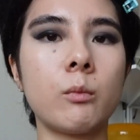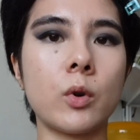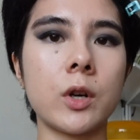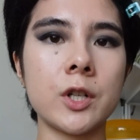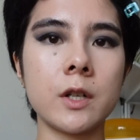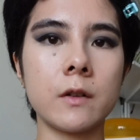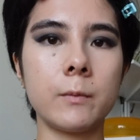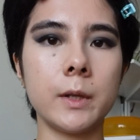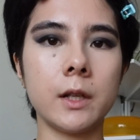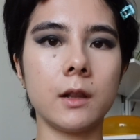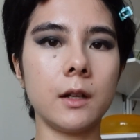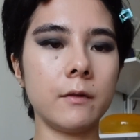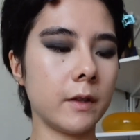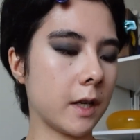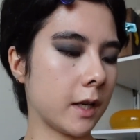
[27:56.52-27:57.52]
brush I've been
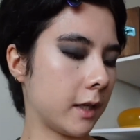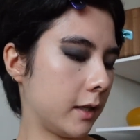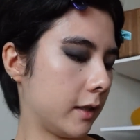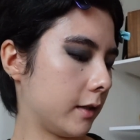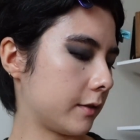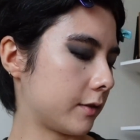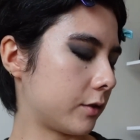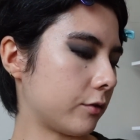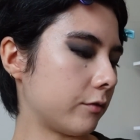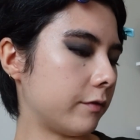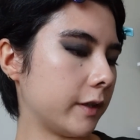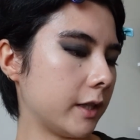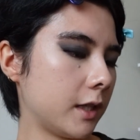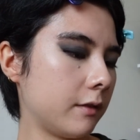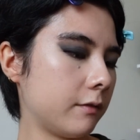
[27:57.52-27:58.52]
loving is the
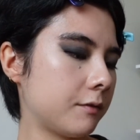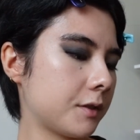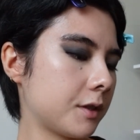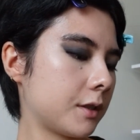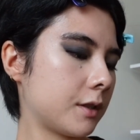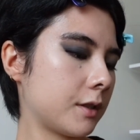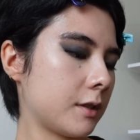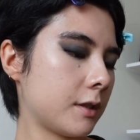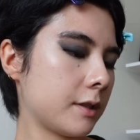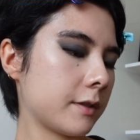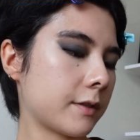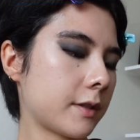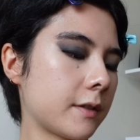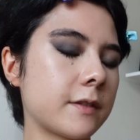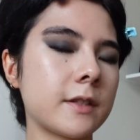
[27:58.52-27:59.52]
Vive
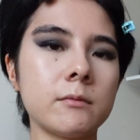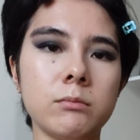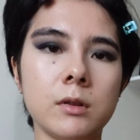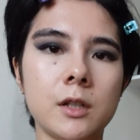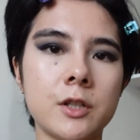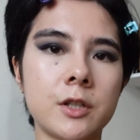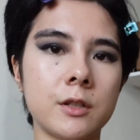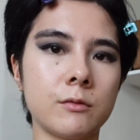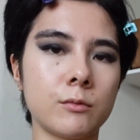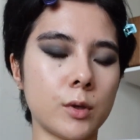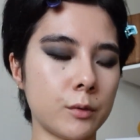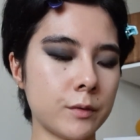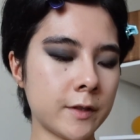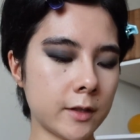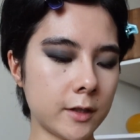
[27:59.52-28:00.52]
Sunset Blush in
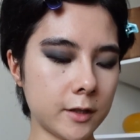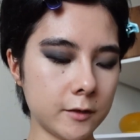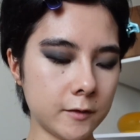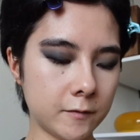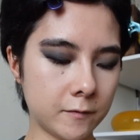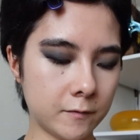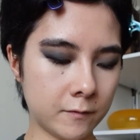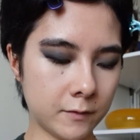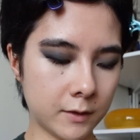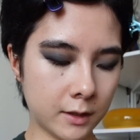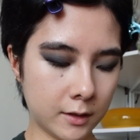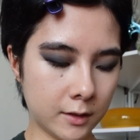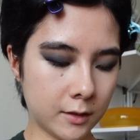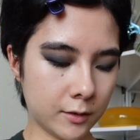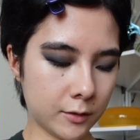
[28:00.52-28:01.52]
Rosa.
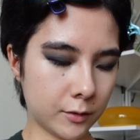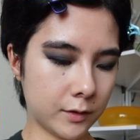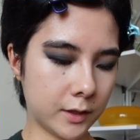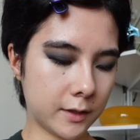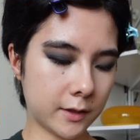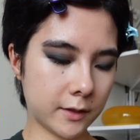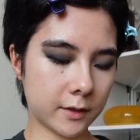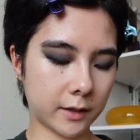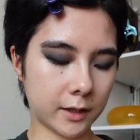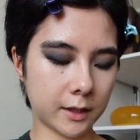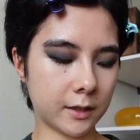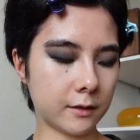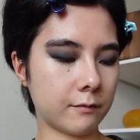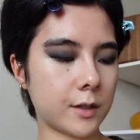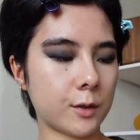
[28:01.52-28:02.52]
So this is
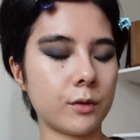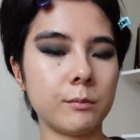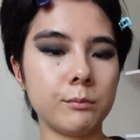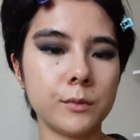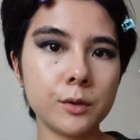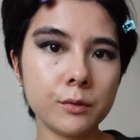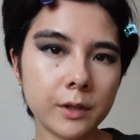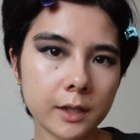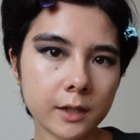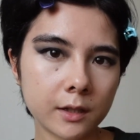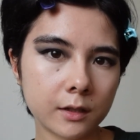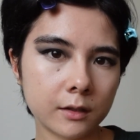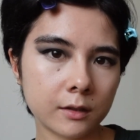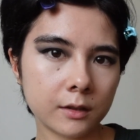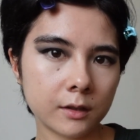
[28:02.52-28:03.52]
again a very
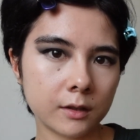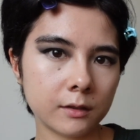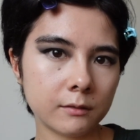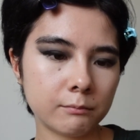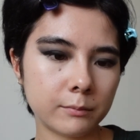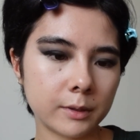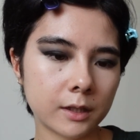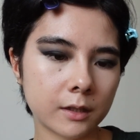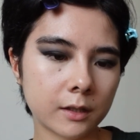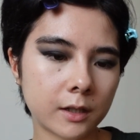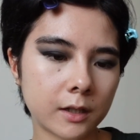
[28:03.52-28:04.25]
muted pink